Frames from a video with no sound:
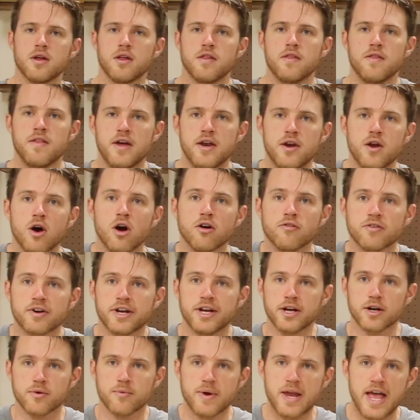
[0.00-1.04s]
then over
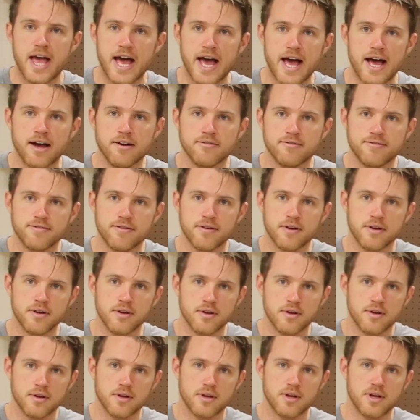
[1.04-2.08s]
here we have
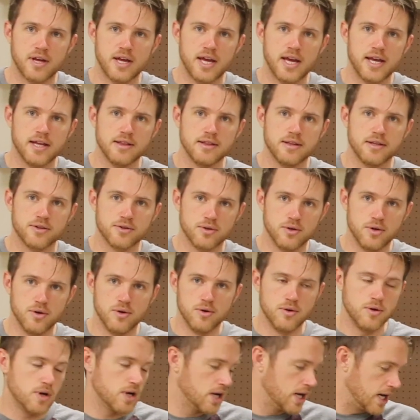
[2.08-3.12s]
a
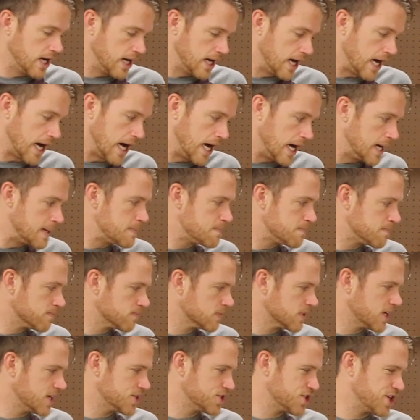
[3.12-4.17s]
little
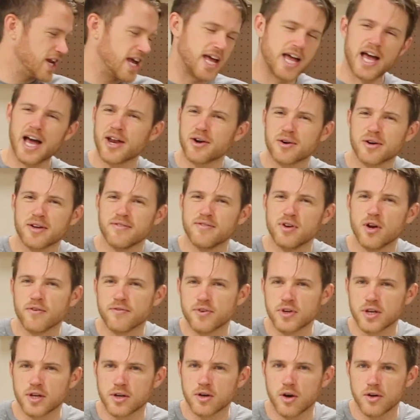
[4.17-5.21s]
kitchenette. I don't even know if
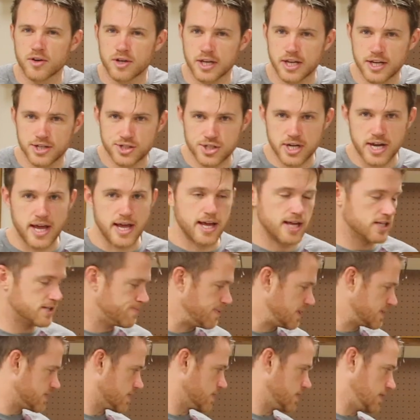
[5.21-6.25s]
you can call it a kitchenette. It's
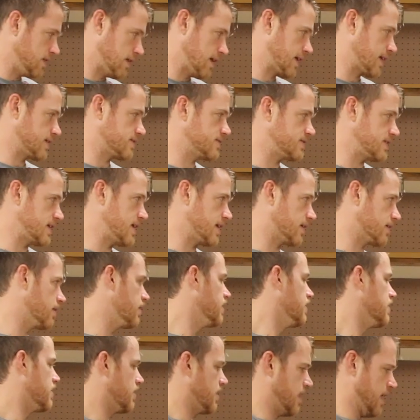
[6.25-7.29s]
basically like a sink
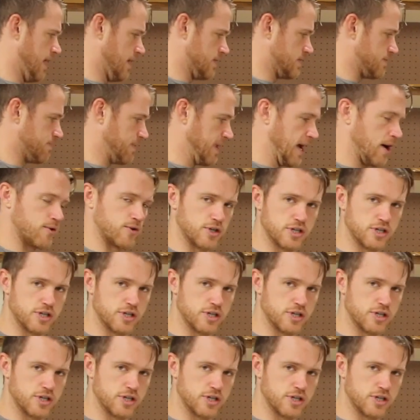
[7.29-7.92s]
and some counter